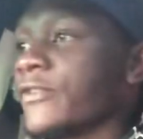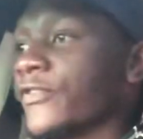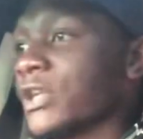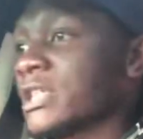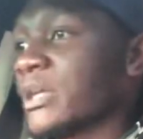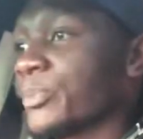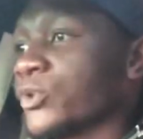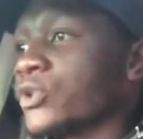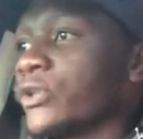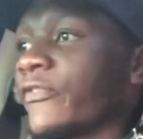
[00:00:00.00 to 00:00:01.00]
For
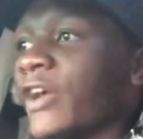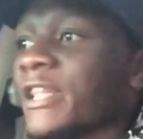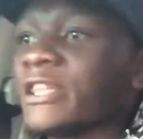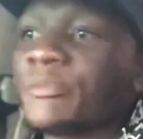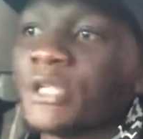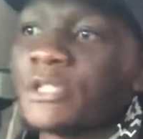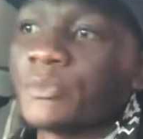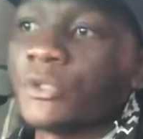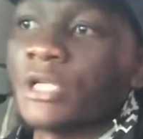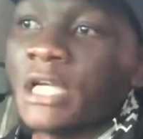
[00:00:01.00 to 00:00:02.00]
example, you will find them in small